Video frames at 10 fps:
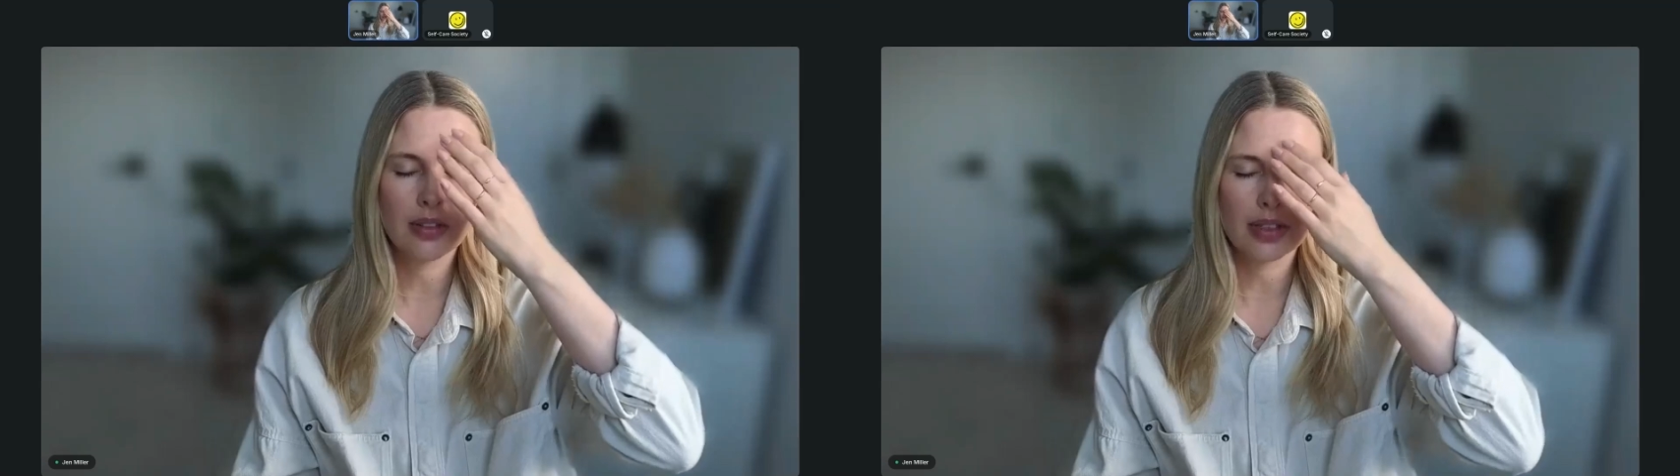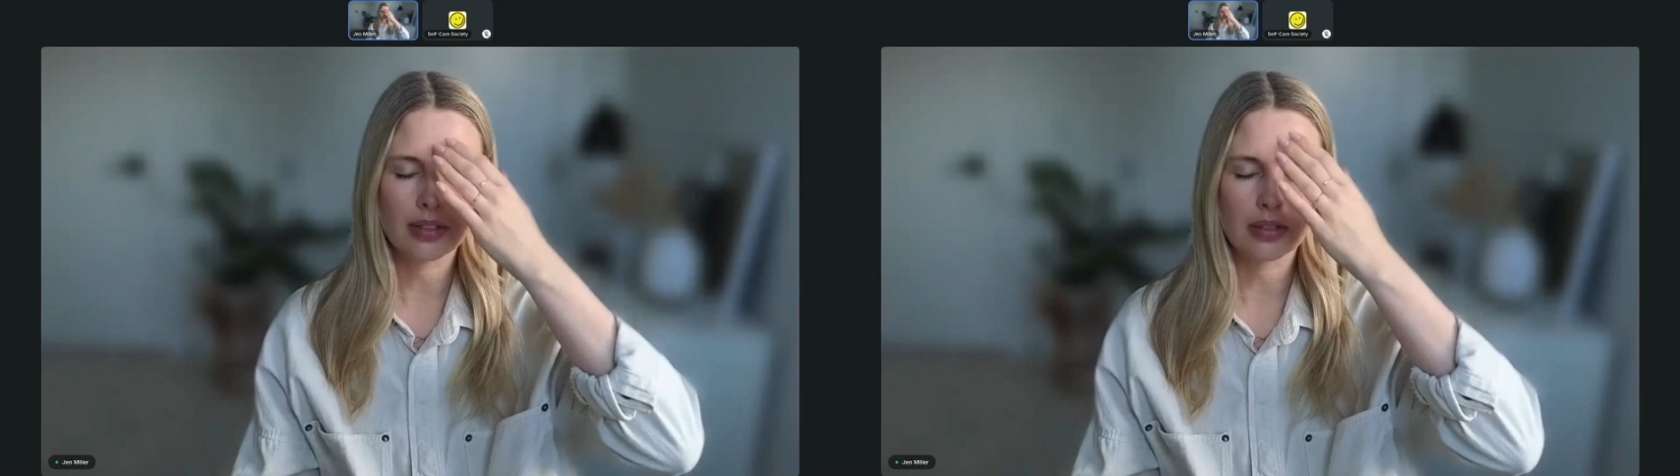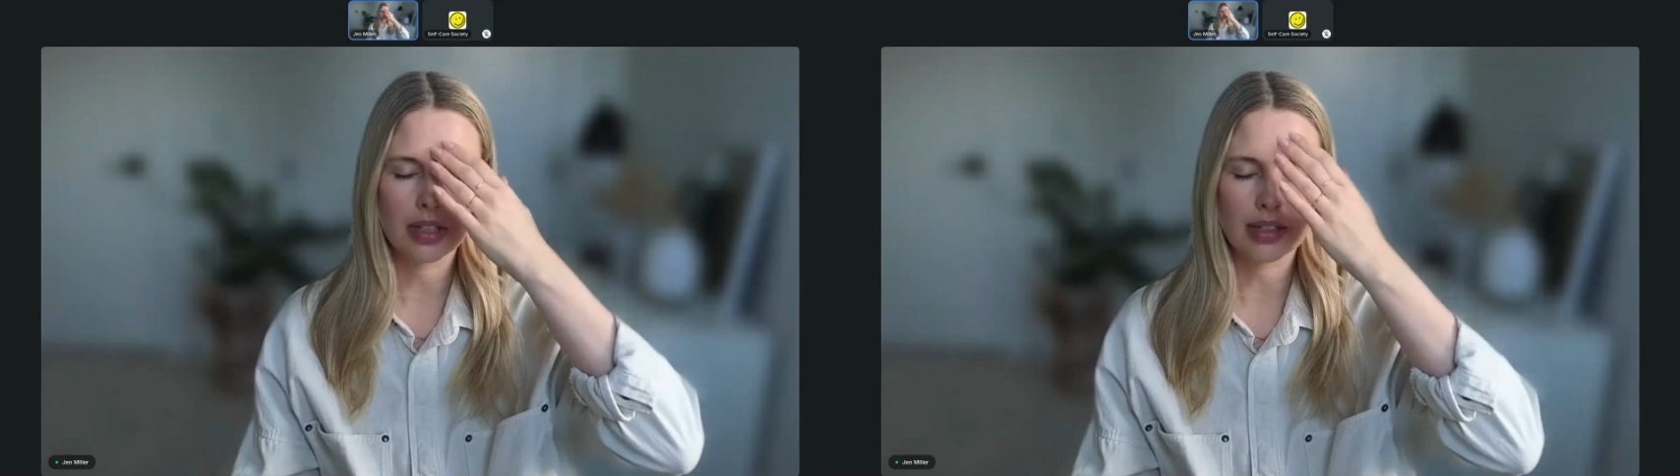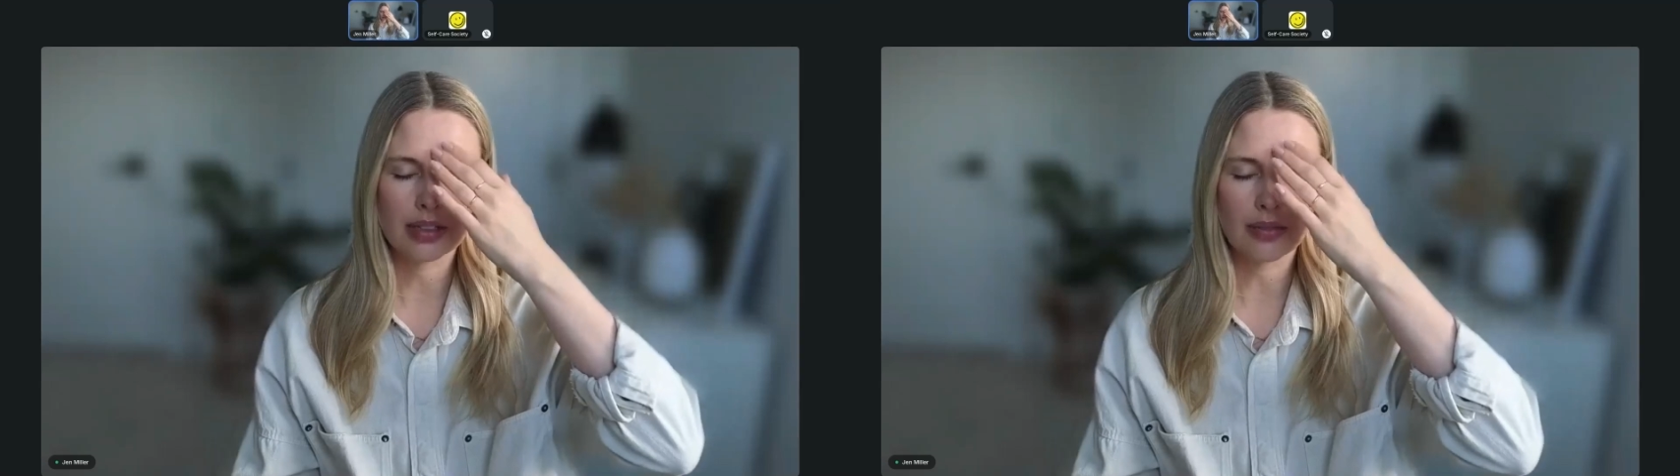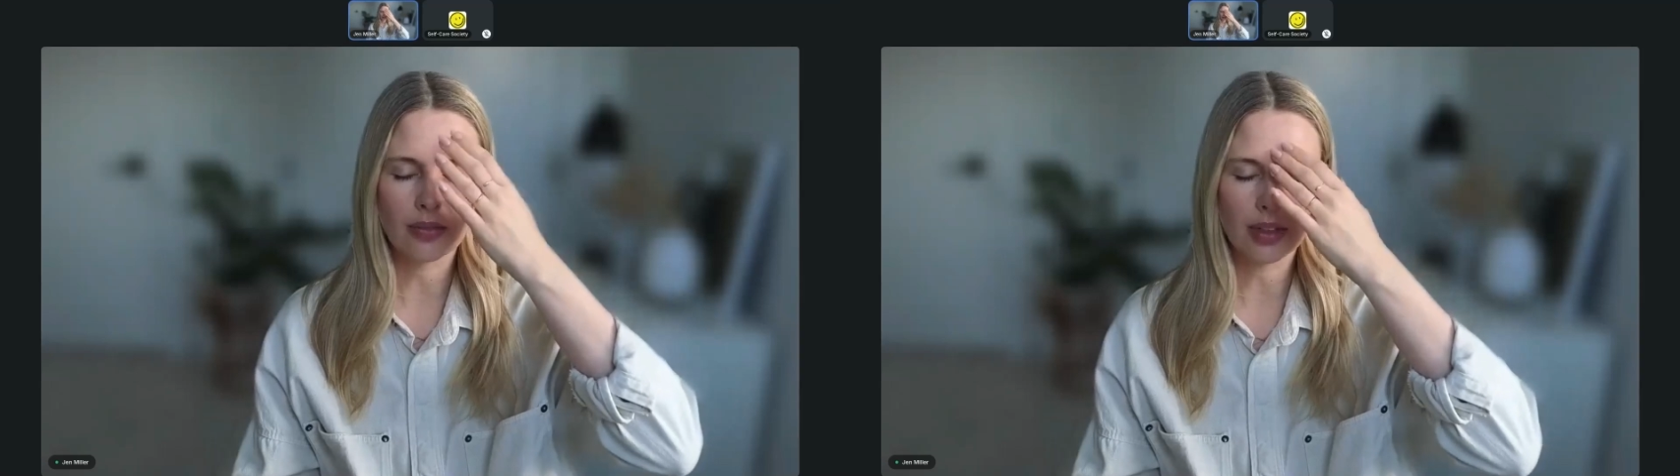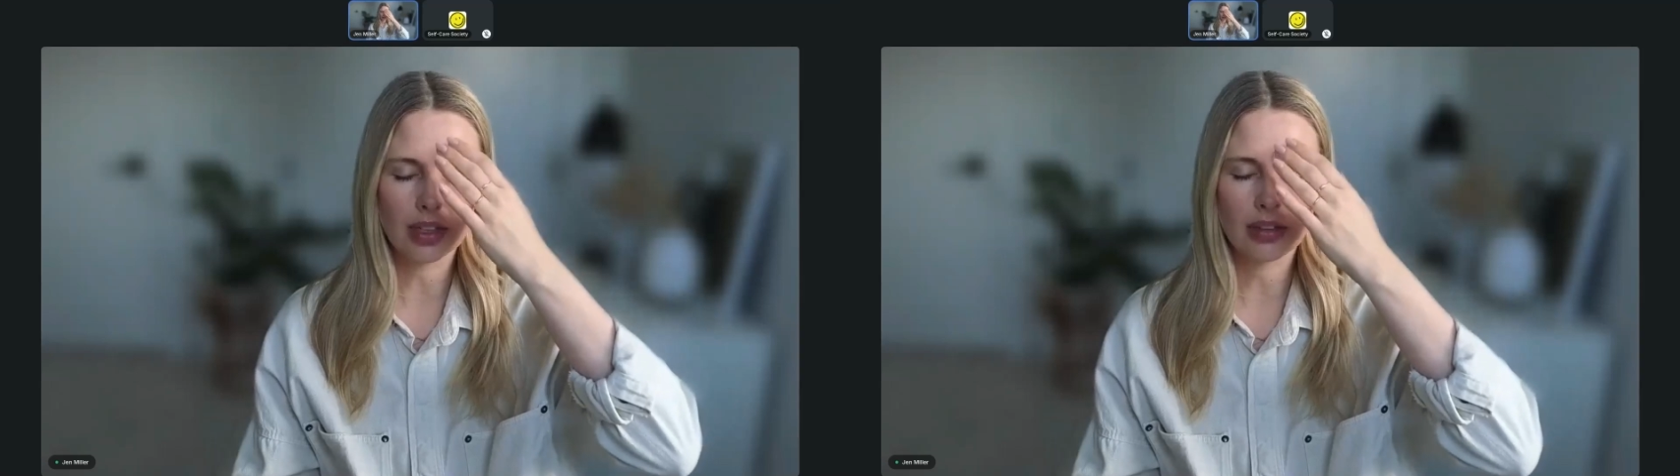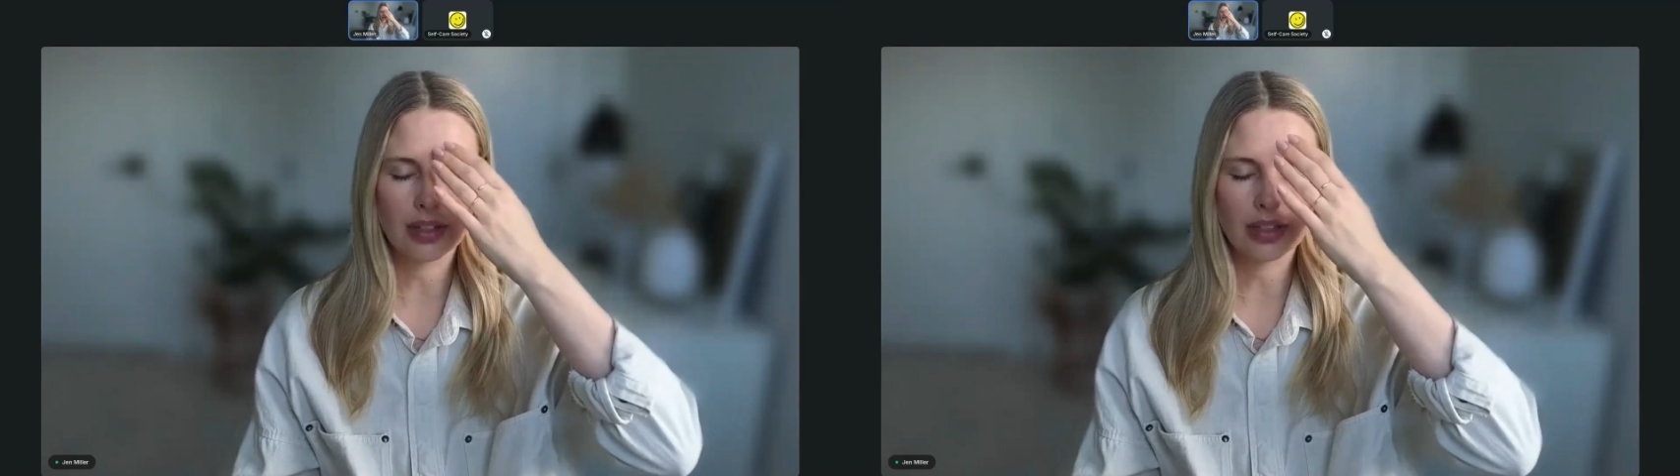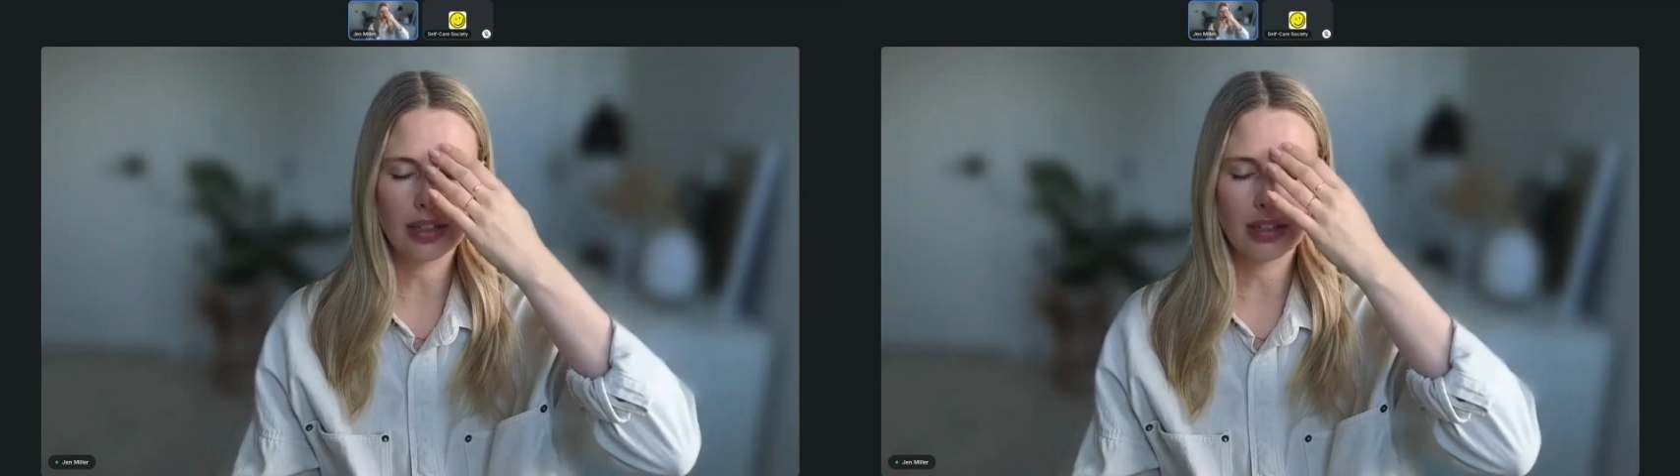this stress I'm feeling
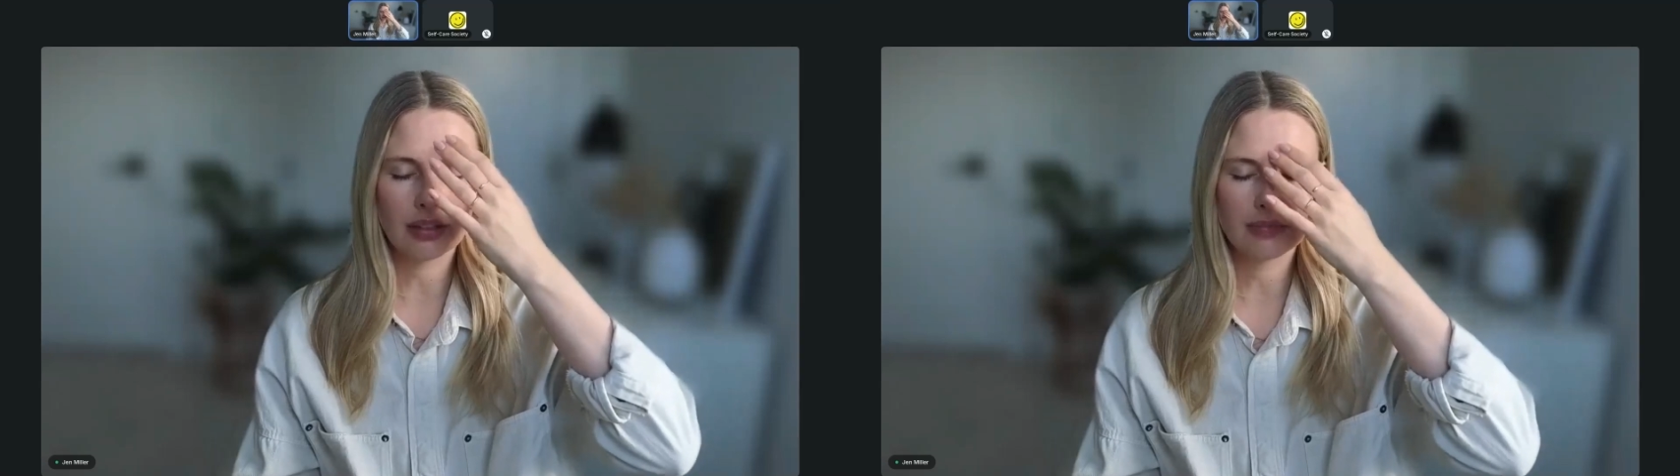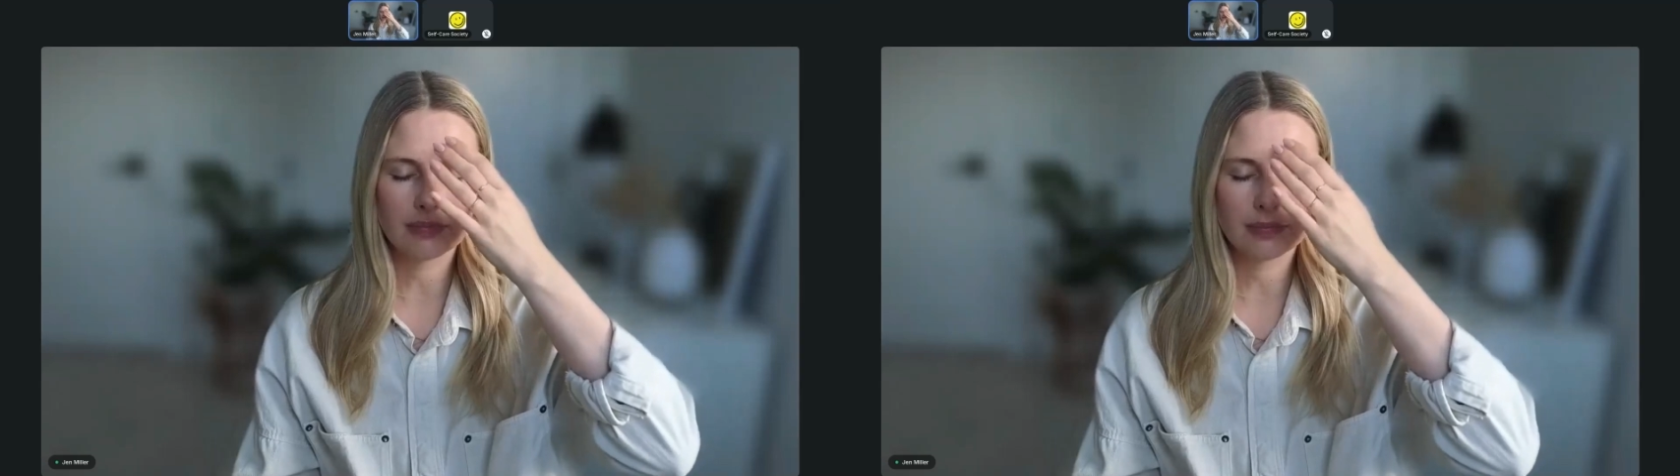right now.